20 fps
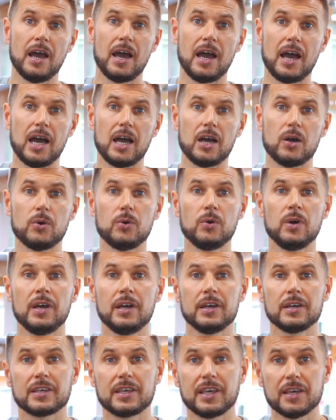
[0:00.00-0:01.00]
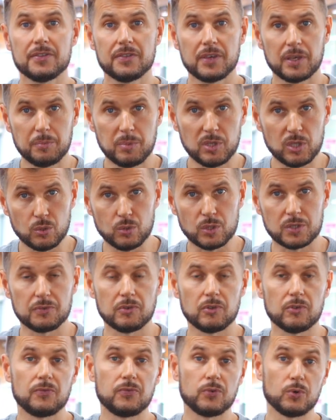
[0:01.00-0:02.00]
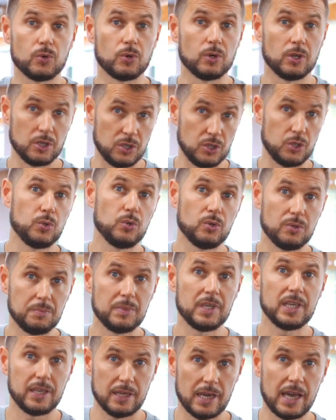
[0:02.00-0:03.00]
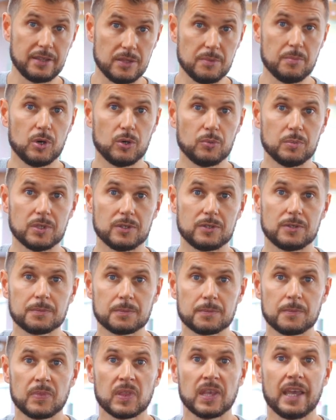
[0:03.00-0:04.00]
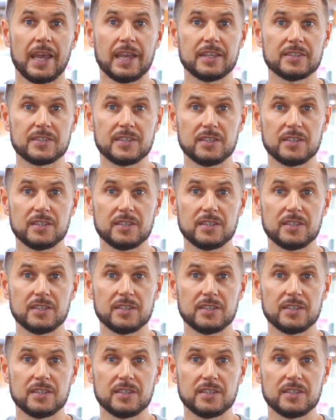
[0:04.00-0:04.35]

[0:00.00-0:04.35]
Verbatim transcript: how can they be useful for you and me at the moment. And